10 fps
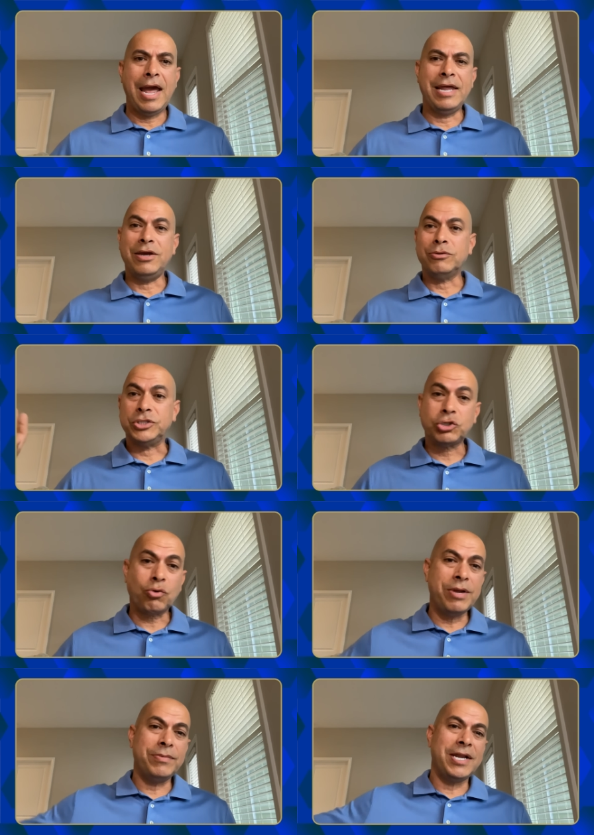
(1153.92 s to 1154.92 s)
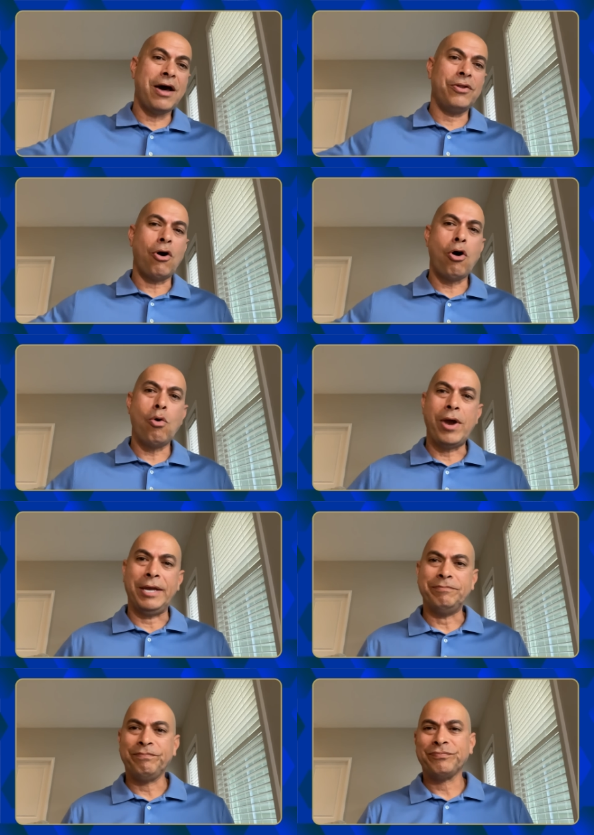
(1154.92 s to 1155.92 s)
they were screaming down the
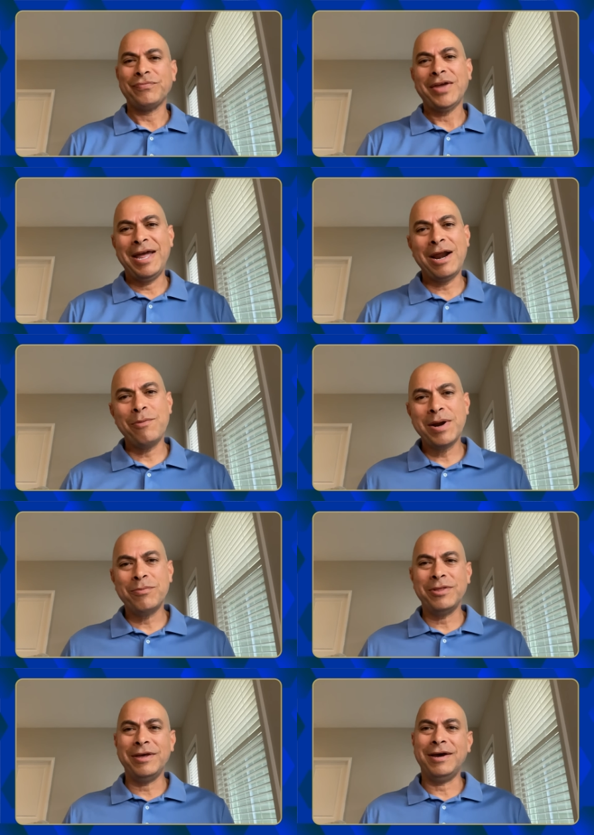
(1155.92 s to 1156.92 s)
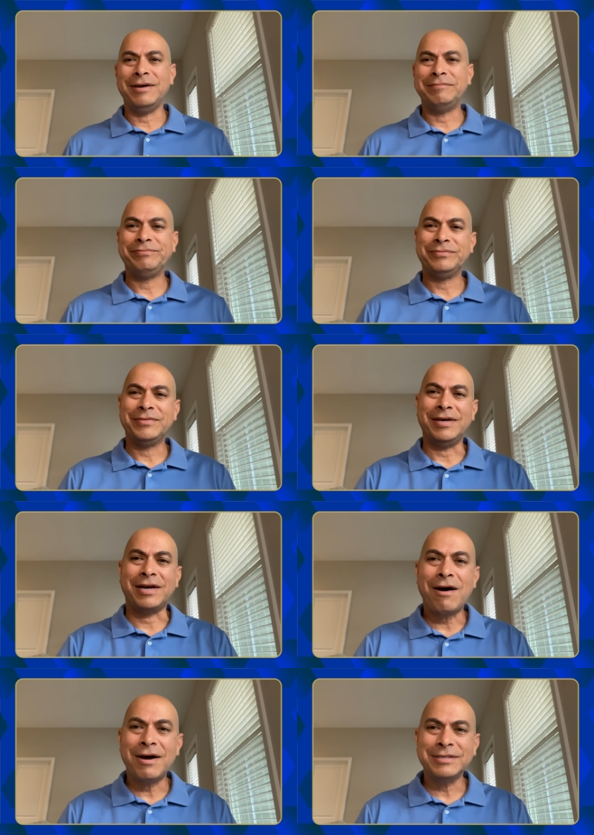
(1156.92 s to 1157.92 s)
hallway. And I remember the
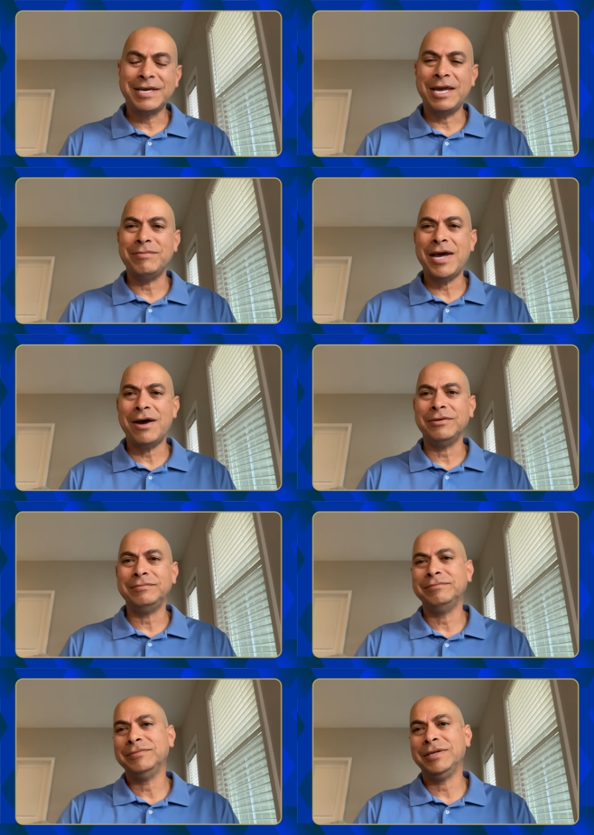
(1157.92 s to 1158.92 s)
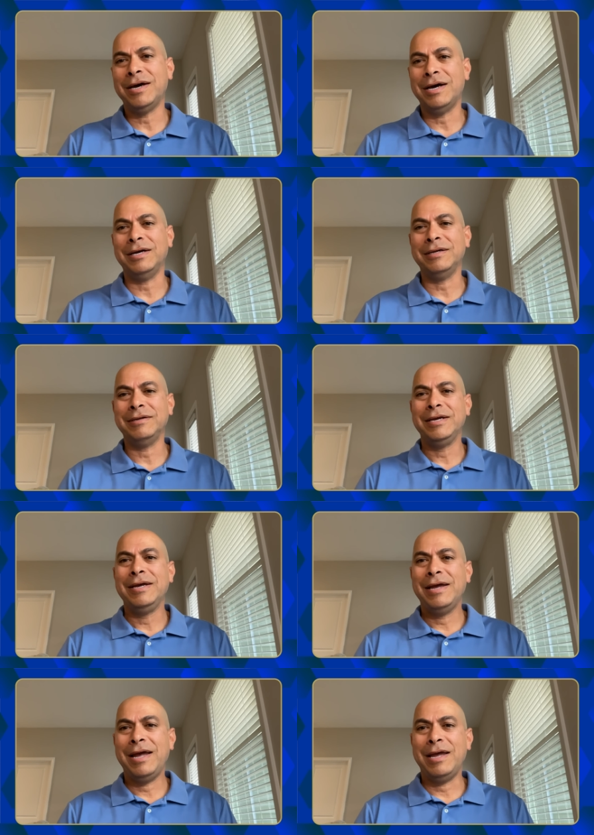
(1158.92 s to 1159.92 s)
cause came down,
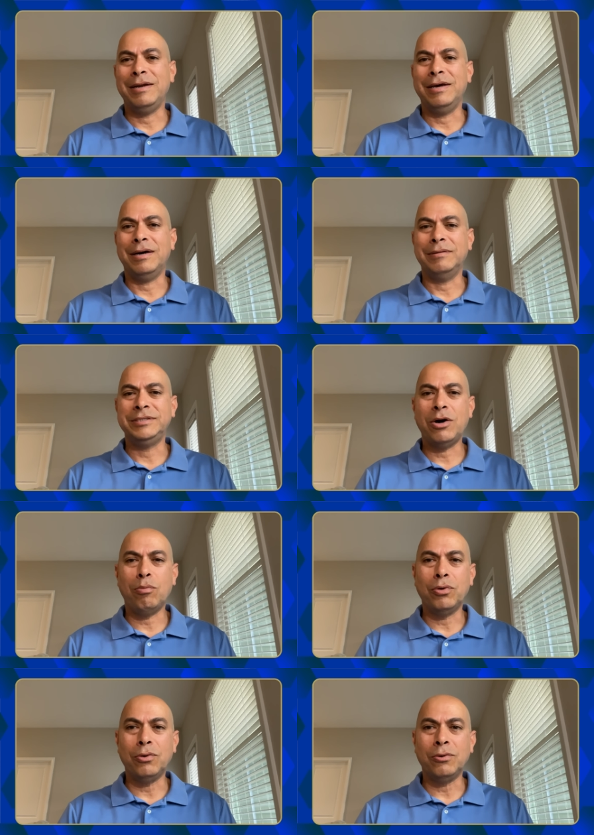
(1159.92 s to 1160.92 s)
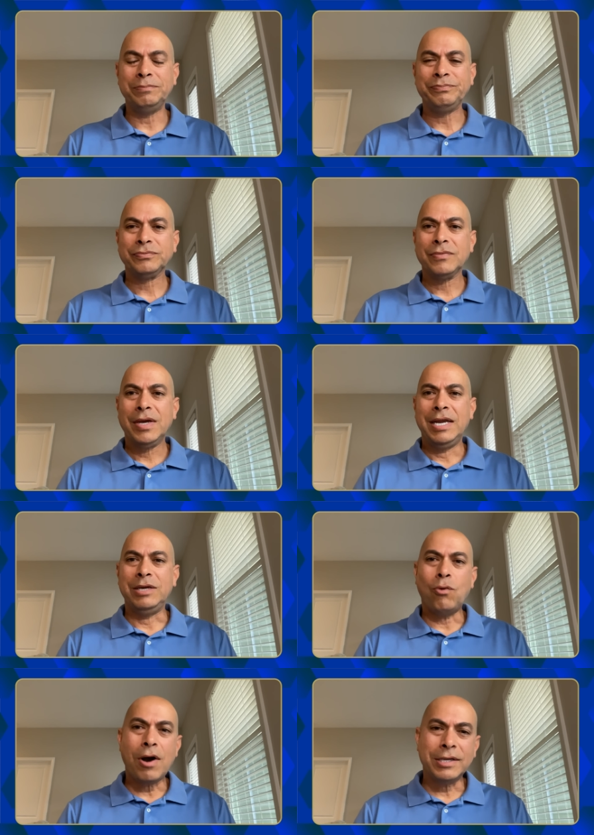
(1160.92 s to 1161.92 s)
and Del Bull, and
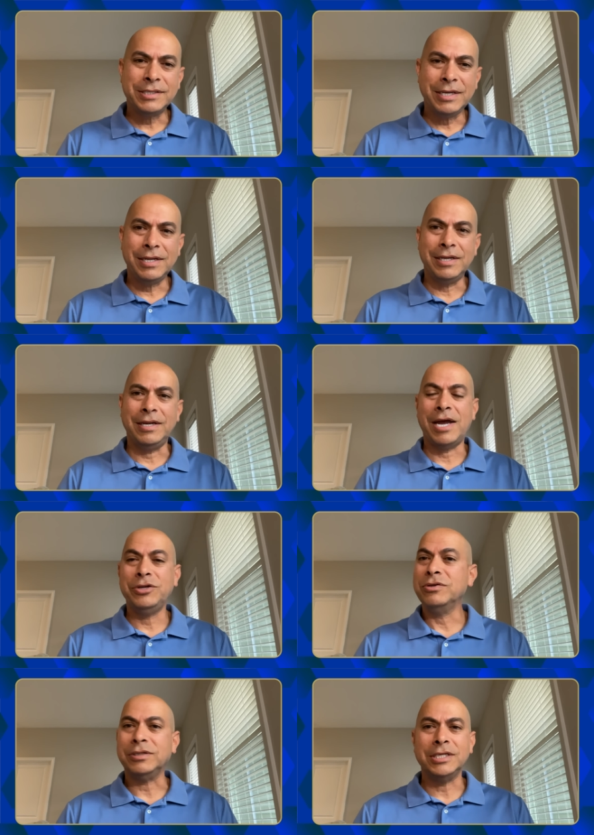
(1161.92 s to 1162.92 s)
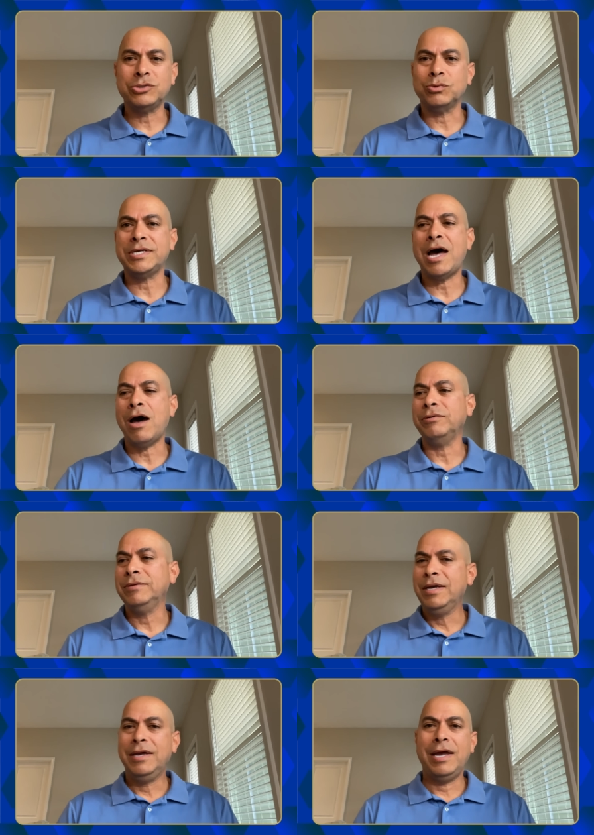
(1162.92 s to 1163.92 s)
he walks in, and I knew the list was out,
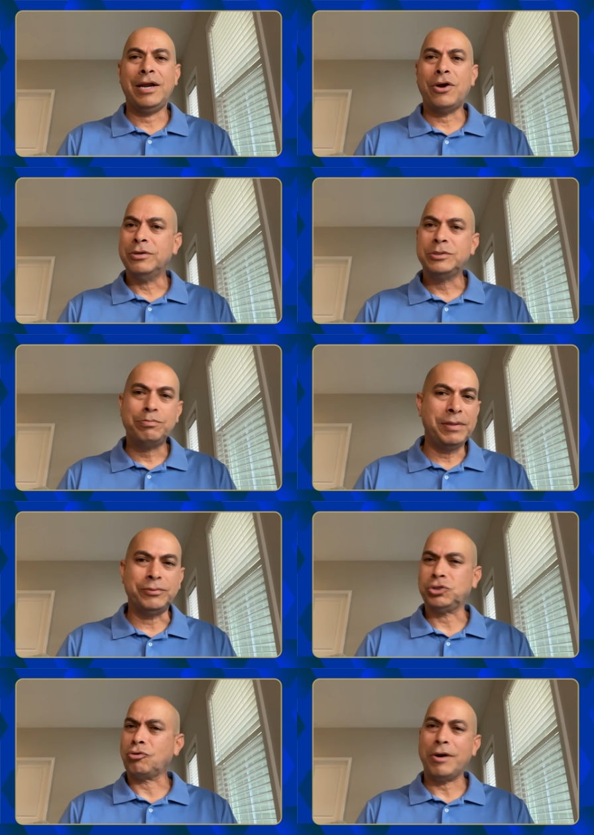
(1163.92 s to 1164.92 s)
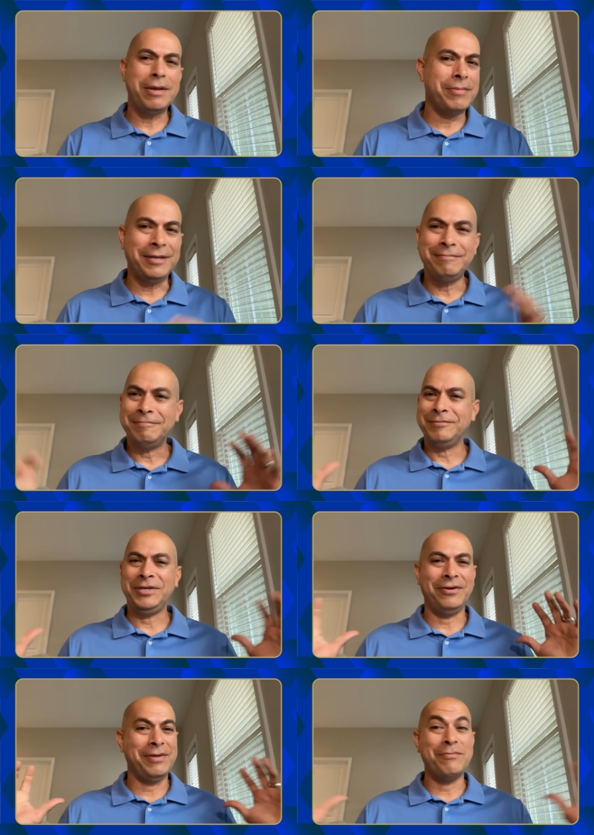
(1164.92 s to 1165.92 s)
and I heard people screaming,
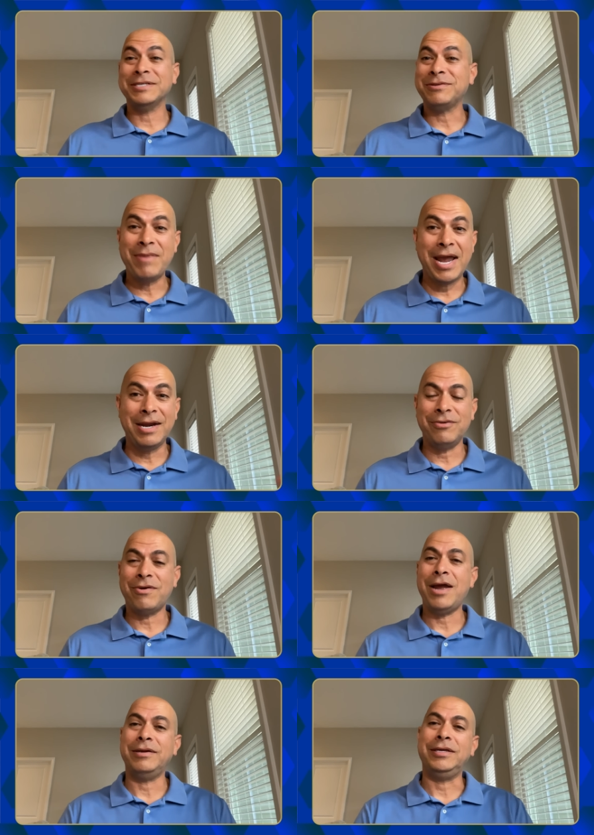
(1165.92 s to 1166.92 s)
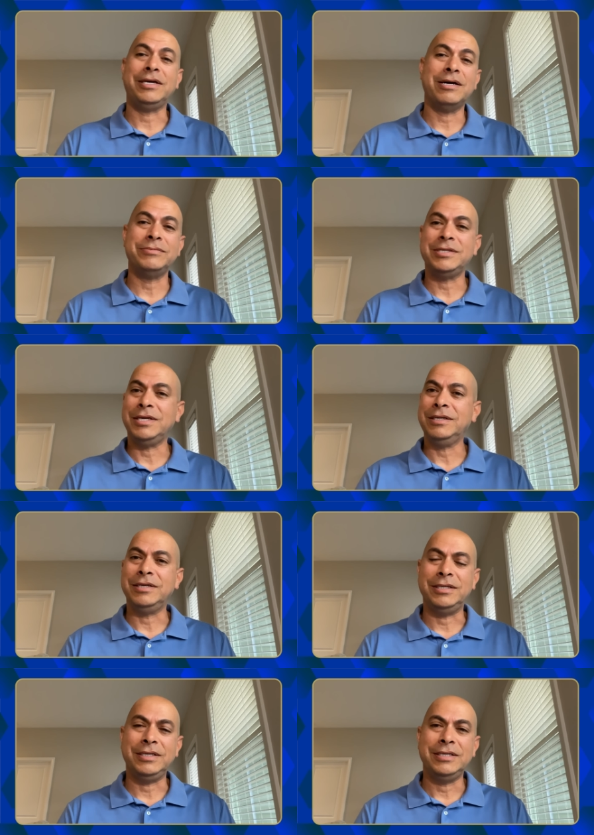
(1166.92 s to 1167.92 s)
you know, they must've made it. Right. And he comes in
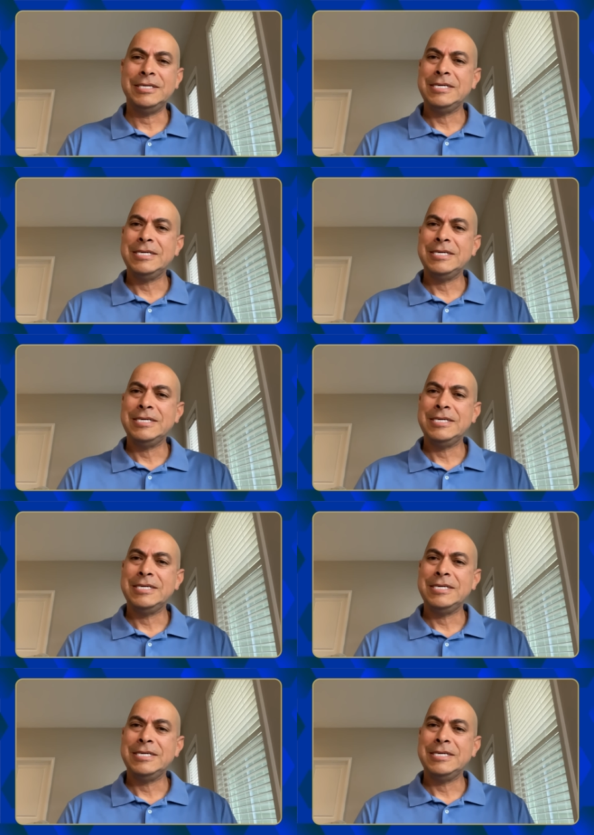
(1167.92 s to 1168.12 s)
and